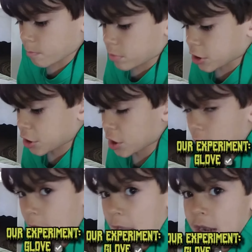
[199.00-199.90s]
But
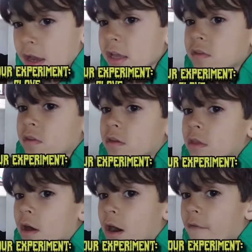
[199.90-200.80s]
I like
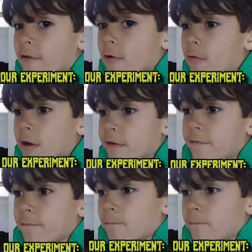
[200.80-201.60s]
the, a the cup, one